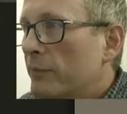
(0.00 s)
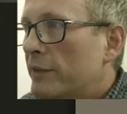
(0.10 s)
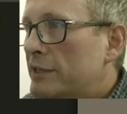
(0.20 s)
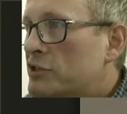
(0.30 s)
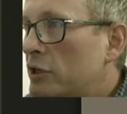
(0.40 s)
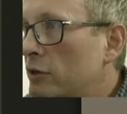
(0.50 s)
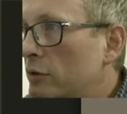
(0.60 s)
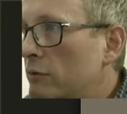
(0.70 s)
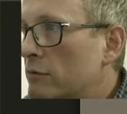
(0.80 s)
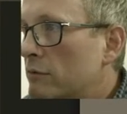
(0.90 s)
The
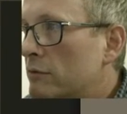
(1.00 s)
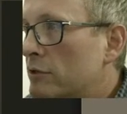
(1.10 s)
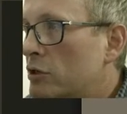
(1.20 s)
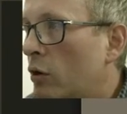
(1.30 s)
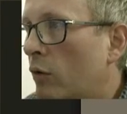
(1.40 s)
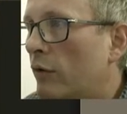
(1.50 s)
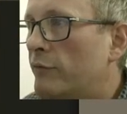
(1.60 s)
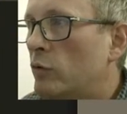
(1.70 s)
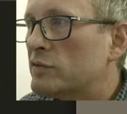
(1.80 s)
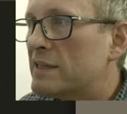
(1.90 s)
two core
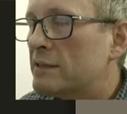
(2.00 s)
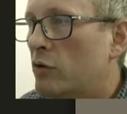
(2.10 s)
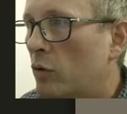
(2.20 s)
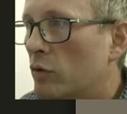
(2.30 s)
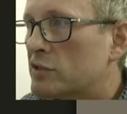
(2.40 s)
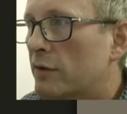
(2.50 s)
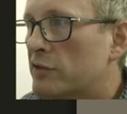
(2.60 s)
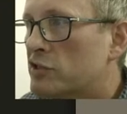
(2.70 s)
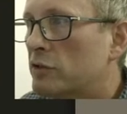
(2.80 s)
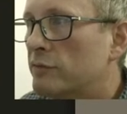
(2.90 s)
cores of the
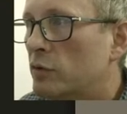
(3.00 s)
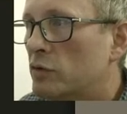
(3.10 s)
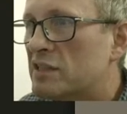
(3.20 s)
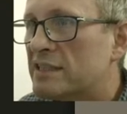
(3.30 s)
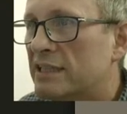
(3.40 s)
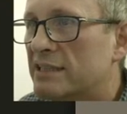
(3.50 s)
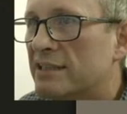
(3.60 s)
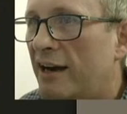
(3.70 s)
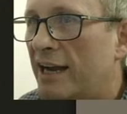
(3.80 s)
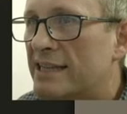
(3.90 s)
two vortices
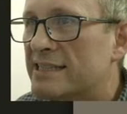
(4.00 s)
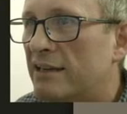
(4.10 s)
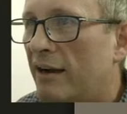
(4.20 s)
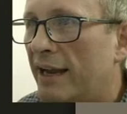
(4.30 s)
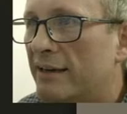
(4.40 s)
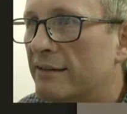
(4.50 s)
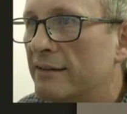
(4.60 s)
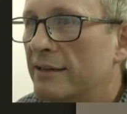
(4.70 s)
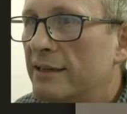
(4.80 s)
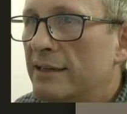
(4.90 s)
either side
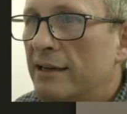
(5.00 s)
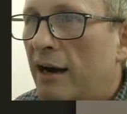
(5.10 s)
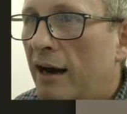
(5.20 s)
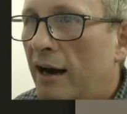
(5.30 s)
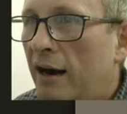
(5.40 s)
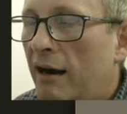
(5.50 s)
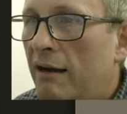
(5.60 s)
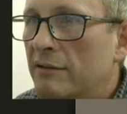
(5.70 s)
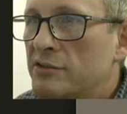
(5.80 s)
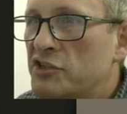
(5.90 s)
are
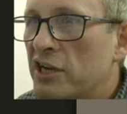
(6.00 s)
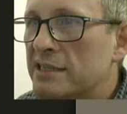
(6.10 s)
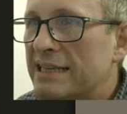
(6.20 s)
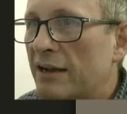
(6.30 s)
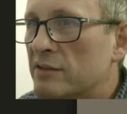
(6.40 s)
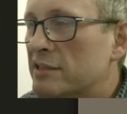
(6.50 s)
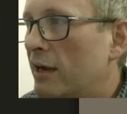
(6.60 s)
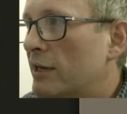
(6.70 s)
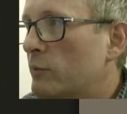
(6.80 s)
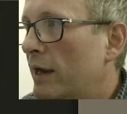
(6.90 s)
just
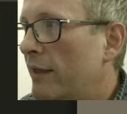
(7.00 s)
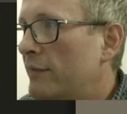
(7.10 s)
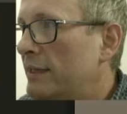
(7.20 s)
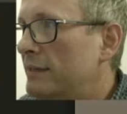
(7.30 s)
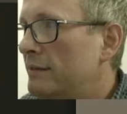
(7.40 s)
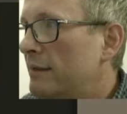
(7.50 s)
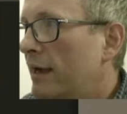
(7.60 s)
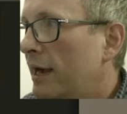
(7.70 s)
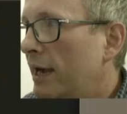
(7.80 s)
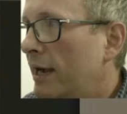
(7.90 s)
outside where the
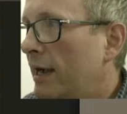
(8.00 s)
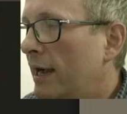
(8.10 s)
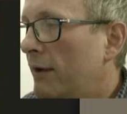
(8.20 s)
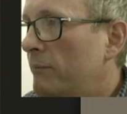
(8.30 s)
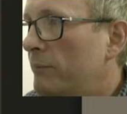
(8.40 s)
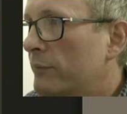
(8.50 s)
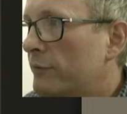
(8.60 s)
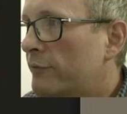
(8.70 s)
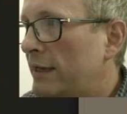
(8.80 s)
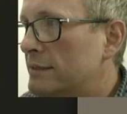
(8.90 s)
uh, um,
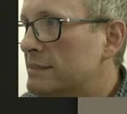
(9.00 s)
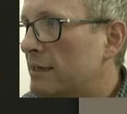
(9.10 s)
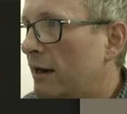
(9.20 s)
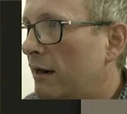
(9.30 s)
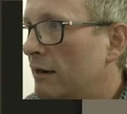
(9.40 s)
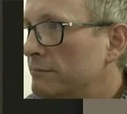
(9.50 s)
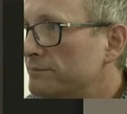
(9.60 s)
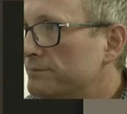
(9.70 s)
fins are.